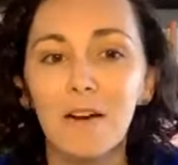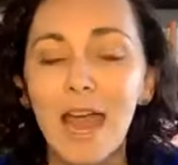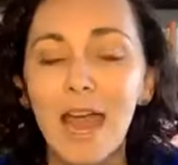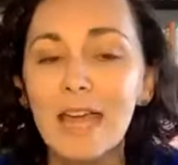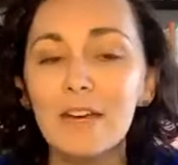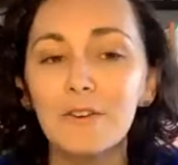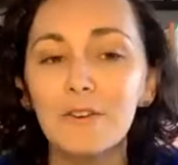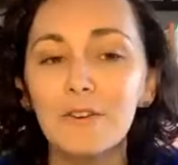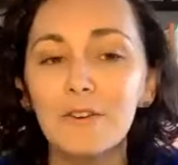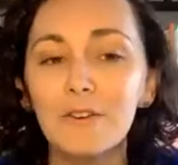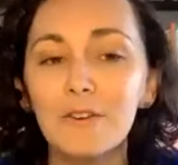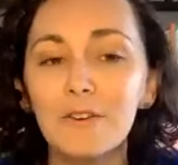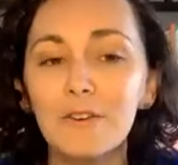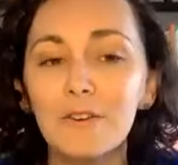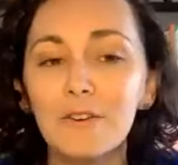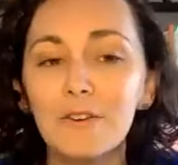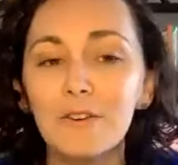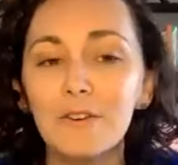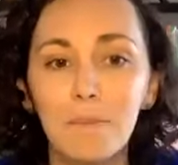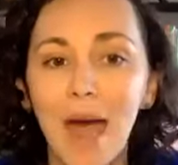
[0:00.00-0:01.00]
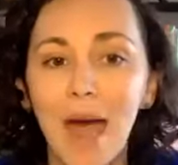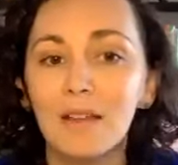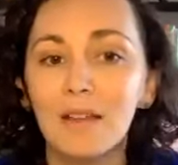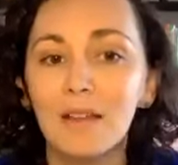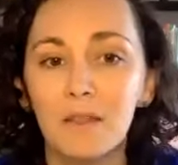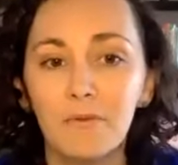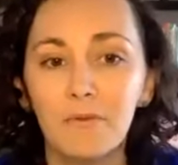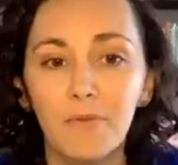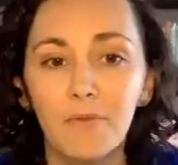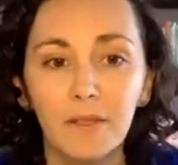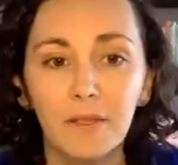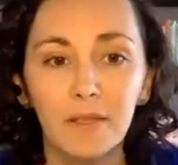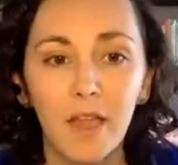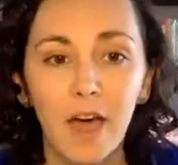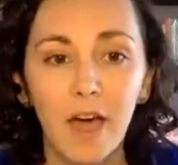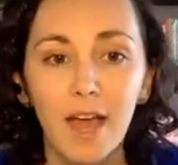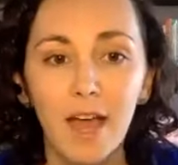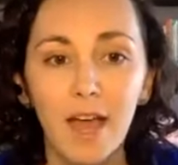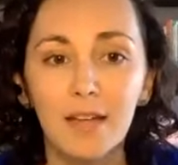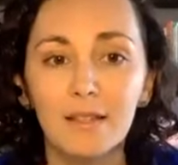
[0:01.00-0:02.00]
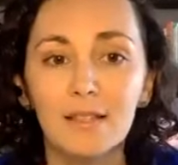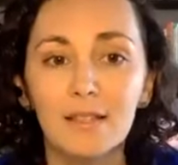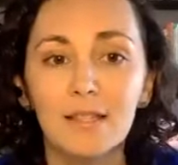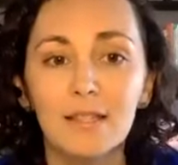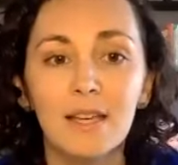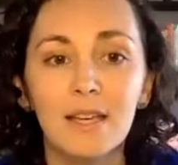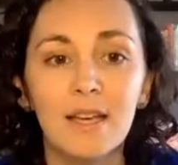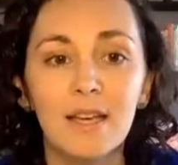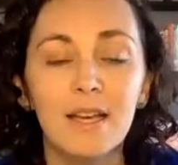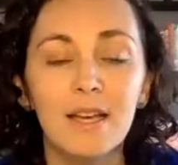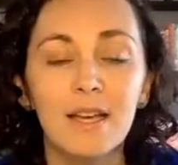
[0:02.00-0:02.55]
8 years later back to the front lines,